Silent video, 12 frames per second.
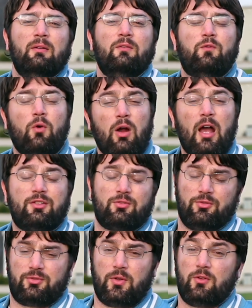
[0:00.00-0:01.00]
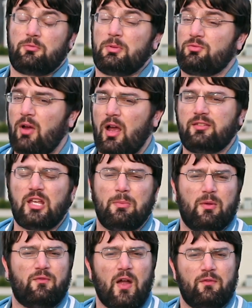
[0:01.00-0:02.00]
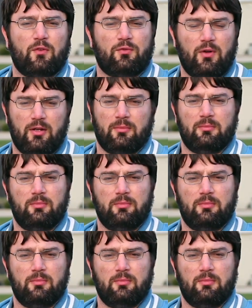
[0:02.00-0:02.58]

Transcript: four high school students must rise up and fight for freedom.